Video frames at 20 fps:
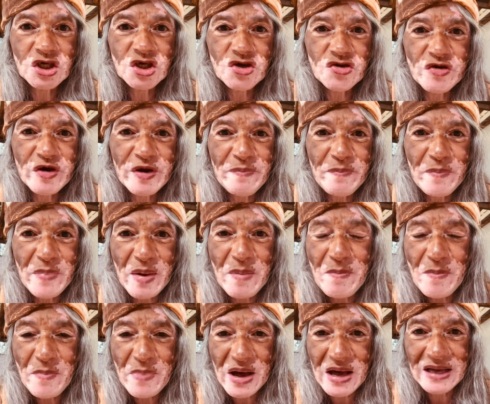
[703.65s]
to
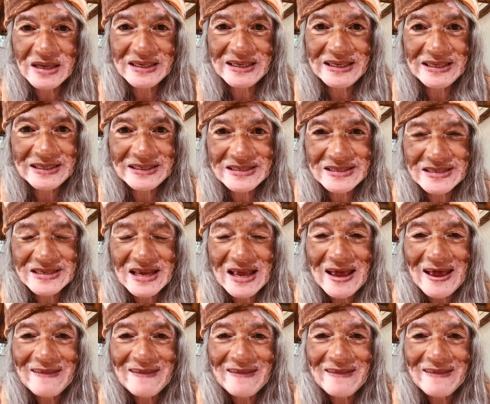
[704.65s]
remember is